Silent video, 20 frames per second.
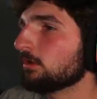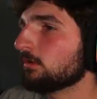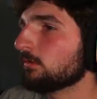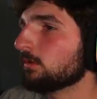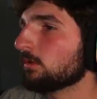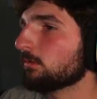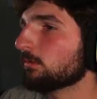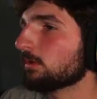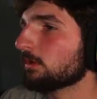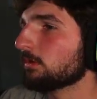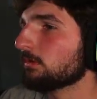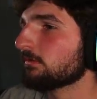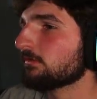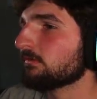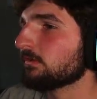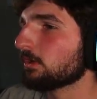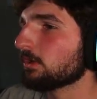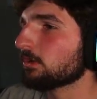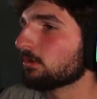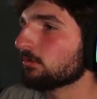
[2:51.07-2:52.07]
You know what? We're going to
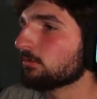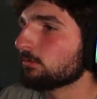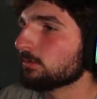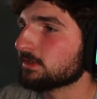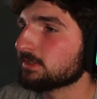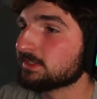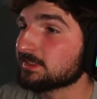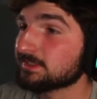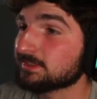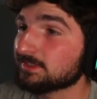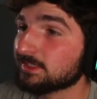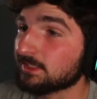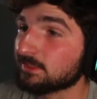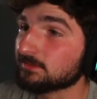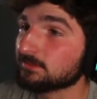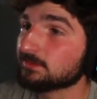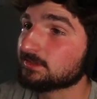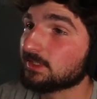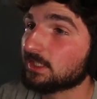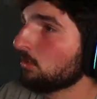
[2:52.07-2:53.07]
follow what this
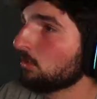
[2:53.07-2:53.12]
says.